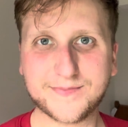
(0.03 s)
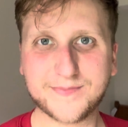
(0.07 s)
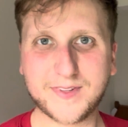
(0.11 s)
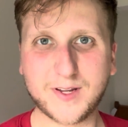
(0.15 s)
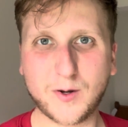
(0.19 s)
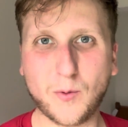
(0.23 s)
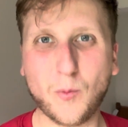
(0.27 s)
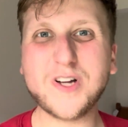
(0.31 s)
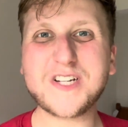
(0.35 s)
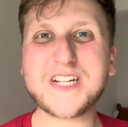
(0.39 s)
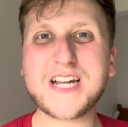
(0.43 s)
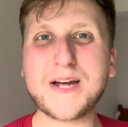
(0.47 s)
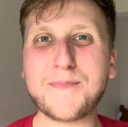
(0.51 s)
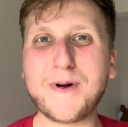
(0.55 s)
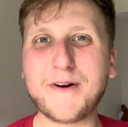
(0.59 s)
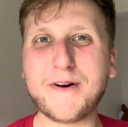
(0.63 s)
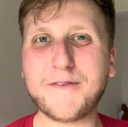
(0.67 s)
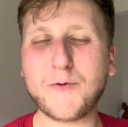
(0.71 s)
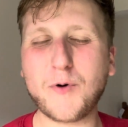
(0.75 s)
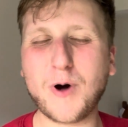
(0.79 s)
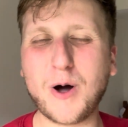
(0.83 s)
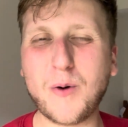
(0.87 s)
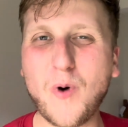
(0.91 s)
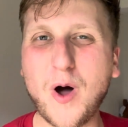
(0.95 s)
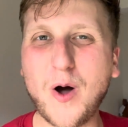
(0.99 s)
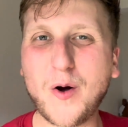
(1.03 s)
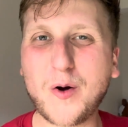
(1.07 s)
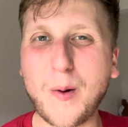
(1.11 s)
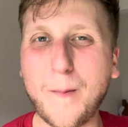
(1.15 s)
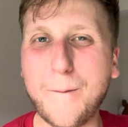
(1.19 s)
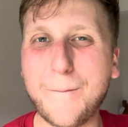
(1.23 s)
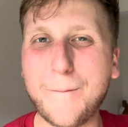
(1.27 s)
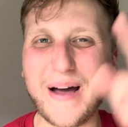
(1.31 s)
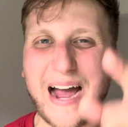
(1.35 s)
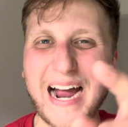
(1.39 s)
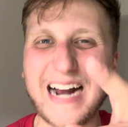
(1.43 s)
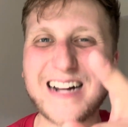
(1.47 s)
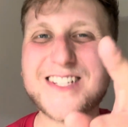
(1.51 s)
What's up everyone, welcome
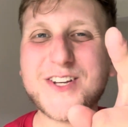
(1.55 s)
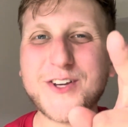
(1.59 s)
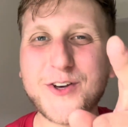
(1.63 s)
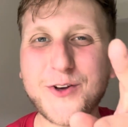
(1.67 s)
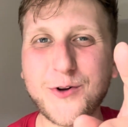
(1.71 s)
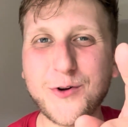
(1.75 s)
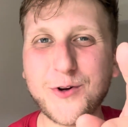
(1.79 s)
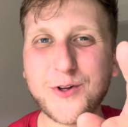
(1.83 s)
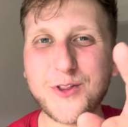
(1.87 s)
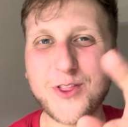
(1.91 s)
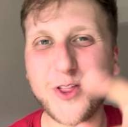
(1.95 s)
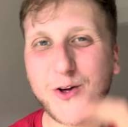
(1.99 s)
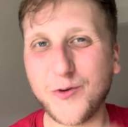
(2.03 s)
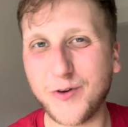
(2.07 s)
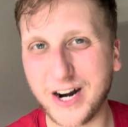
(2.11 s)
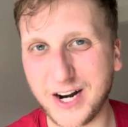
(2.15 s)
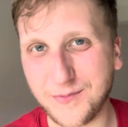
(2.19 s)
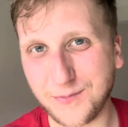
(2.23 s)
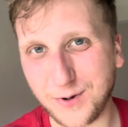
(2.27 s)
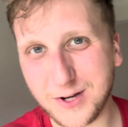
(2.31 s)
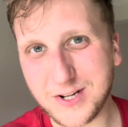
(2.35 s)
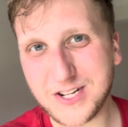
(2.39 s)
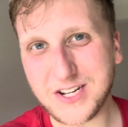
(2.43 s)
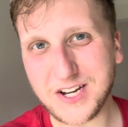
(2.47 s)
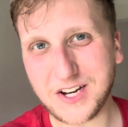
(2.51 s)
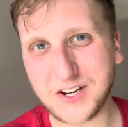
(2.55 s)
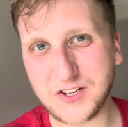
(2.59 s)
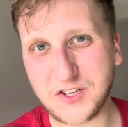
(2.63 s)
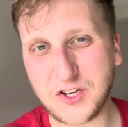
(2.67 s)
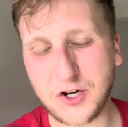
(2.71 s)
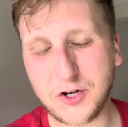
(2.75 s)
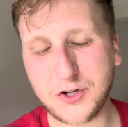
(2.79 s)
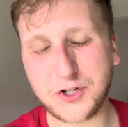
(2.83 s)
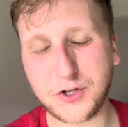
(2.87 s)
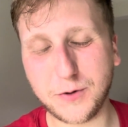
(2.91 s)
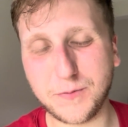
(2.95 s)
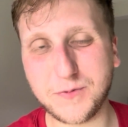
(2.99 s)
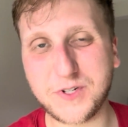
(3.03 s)
back to the Red and Blue Site
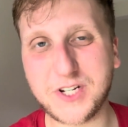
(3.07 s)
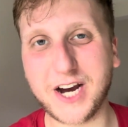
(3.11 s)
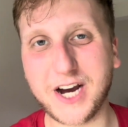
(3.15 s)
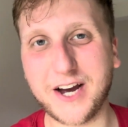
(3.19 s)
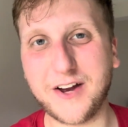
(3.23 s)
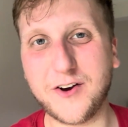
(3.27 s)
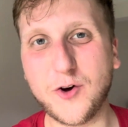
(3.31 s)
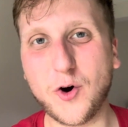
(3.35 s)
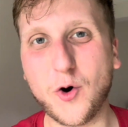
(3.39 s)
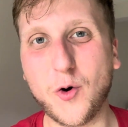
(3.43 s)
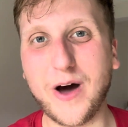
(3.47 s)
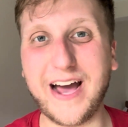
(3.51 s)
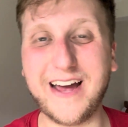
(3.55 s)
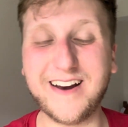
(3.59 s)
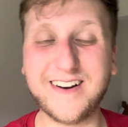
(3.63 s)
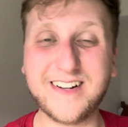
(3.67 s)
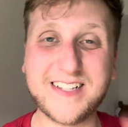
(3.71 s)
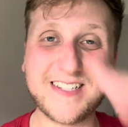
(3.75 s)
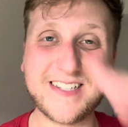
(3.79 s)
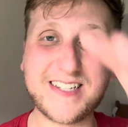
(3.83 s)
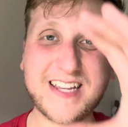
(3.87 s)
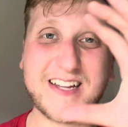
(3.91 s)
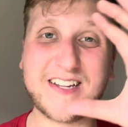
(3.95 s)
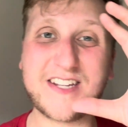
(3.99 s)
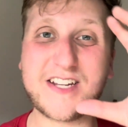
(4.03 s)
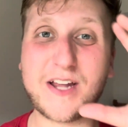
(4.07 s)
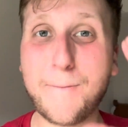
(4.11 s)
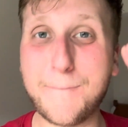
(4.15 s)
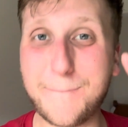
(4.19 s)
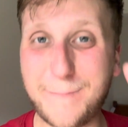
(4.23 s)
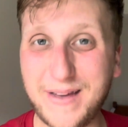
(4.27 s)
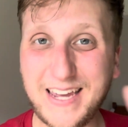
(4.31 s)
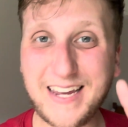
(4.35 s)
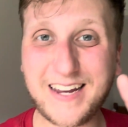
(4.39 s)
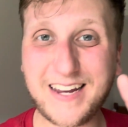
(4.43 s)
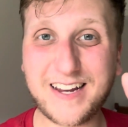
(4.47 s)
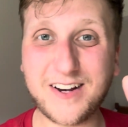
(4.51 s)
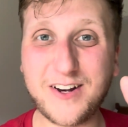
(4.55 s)
YouTube channel, and some
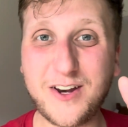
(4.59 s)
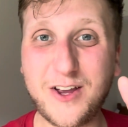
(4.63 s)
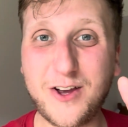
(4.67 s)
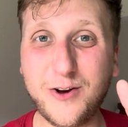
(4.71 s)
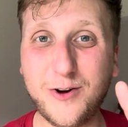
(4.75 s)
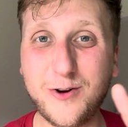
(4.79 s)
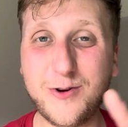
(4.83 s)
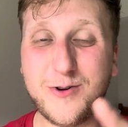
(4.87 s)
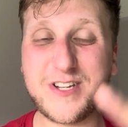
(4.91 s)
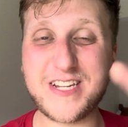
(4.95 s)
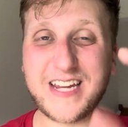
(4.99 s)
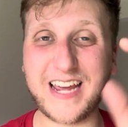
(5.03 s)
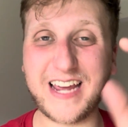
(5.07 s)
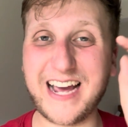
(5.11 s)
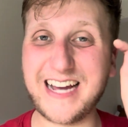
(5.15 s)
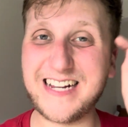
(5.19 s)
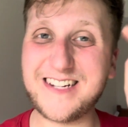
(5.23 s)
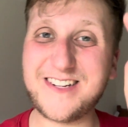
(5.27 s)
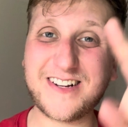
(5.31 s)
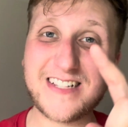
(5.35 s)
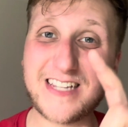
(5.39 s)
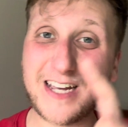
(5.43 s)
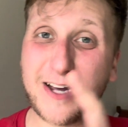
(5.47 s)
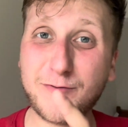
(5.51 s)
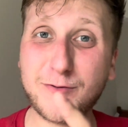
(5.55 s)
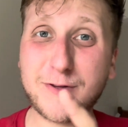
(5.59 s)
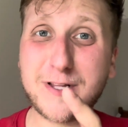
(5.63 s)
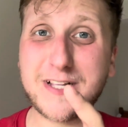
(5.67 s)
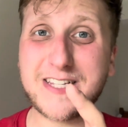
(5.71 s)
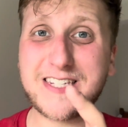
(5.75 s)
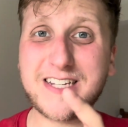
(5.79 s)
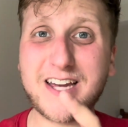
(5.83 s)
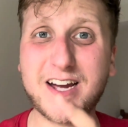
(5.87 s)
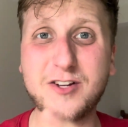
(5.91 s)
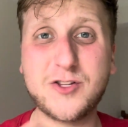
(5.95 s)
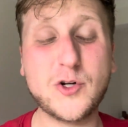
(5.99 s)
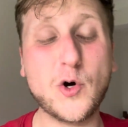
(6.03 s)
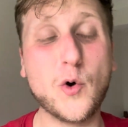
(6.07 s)
big news. As you can tell from the
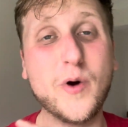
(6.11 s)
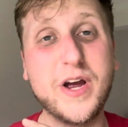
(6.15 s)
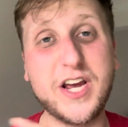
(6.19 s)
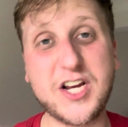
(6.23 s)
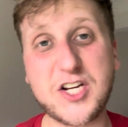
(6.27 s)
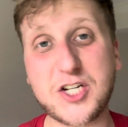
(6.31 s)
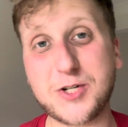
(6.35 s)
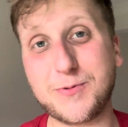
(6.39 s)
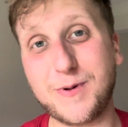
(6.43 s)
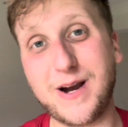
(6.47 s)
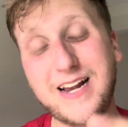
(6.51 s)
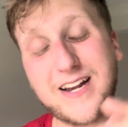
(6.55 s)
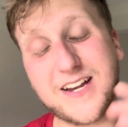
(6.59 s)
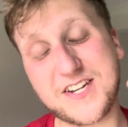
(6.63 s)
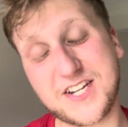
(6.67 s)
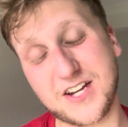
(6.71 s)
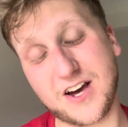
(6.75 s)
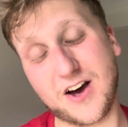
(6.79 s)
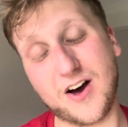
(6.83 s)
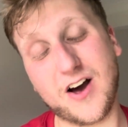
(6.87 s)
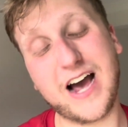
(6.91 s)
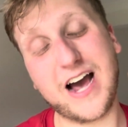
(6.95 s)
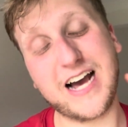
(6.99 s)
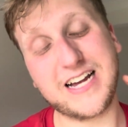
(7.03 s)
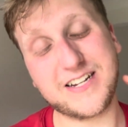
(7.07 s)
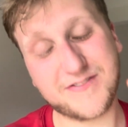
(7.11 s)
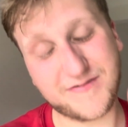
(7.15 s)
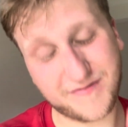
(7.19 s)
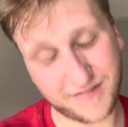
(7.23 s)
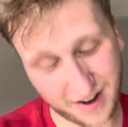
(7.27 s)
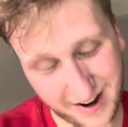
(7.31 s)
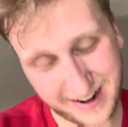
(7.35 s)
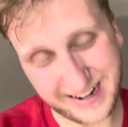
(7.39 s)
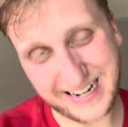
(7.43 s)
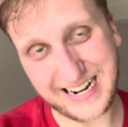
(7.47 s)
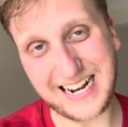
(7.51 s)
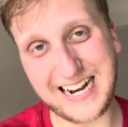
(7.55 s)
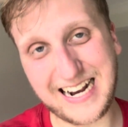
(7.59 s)
title, Ismaïla Sarr has
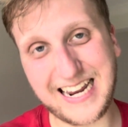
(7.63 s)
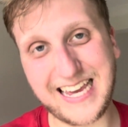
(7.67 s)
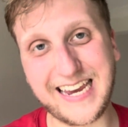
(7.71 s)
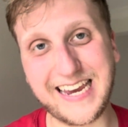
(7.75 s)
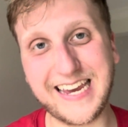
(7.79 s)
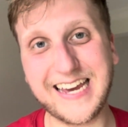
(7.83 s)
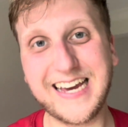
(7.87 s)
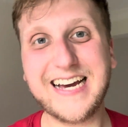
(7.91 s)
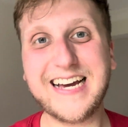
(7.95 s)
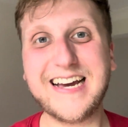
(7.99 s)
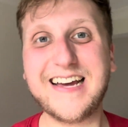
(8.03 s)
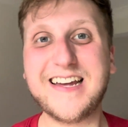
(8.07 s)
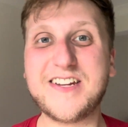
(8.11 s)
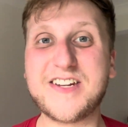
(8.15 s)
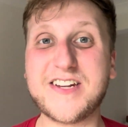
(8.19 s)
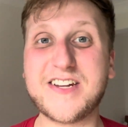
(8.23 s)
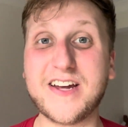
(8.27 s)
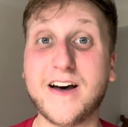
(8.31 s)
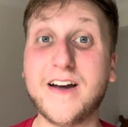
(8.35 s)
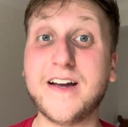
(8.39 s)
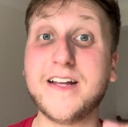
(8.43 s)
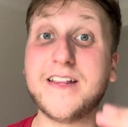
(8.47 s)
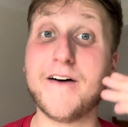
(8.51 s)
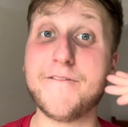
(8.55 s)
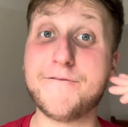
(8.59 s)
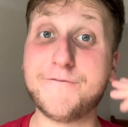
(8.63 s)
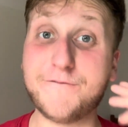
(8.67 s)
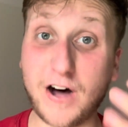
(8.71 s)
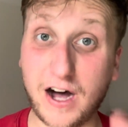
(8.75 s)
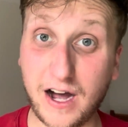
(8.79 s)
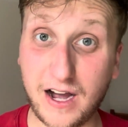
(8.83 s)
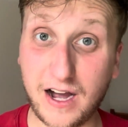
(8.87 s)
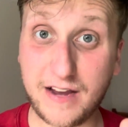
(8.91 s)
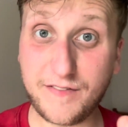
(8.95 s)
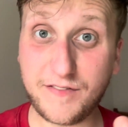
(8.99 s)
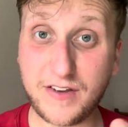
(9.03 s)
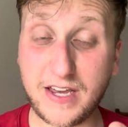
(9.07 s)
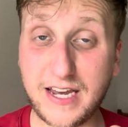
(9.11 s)
finally signed a
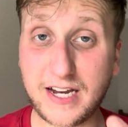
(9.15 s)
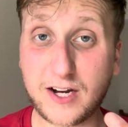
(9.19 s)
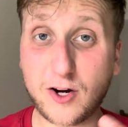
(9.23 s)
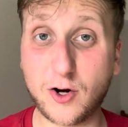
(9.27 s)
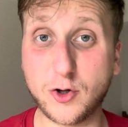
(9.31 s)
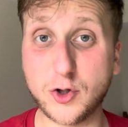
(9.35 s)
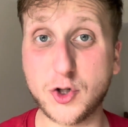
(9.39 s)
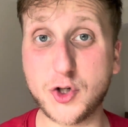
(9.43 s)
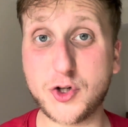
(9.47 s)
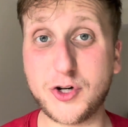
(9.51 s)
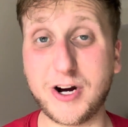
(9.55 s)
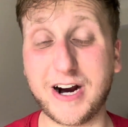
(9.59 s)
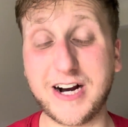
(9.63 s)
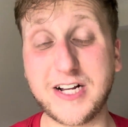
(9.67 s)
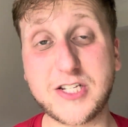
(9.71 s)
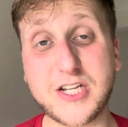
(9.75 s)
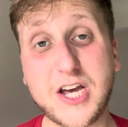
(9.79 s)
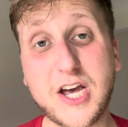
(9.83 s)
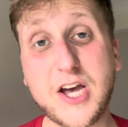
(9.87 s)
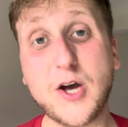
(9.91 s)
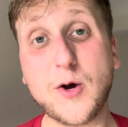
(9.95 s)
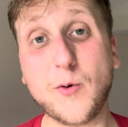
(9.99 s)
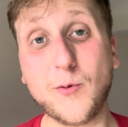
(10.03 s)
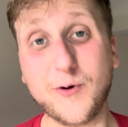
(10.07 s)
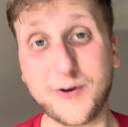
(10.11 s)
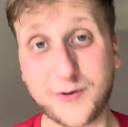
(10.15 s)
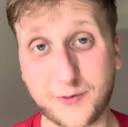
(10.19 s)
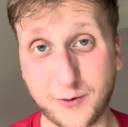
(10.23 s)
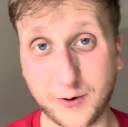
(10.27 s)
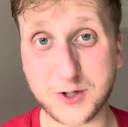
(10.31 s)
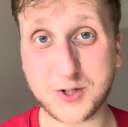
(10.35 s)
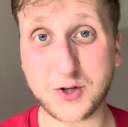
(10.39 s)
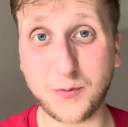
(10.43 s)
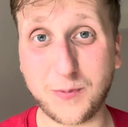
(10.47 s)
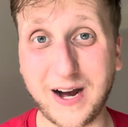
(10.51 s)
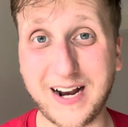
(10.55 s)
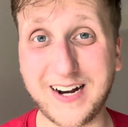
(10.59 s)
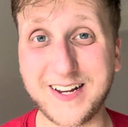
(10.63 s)
5-year contract with
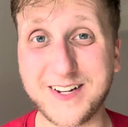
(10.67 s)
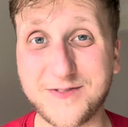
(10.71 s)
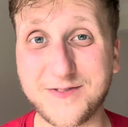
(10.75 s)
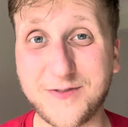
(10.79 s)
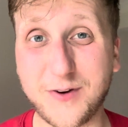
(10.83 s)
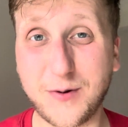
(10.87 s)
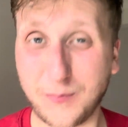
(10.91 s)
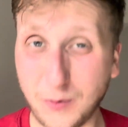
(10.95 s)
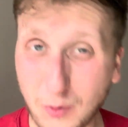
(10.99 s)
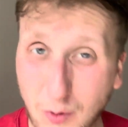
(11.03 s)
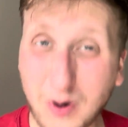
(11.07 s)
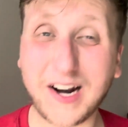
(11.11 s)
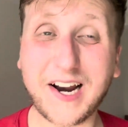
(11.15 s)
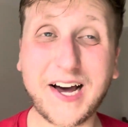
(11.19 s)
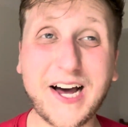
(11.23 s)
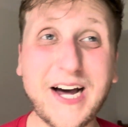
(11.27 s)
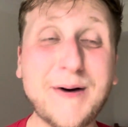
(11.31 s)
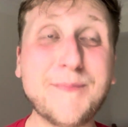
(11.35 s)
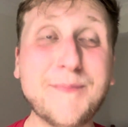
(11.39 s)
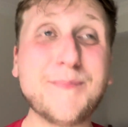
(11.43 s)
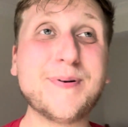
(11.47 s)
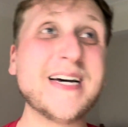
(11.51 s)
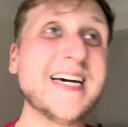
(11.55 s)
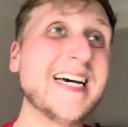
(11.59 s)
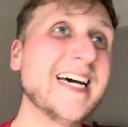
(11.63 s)
Crystal Palace Football Club.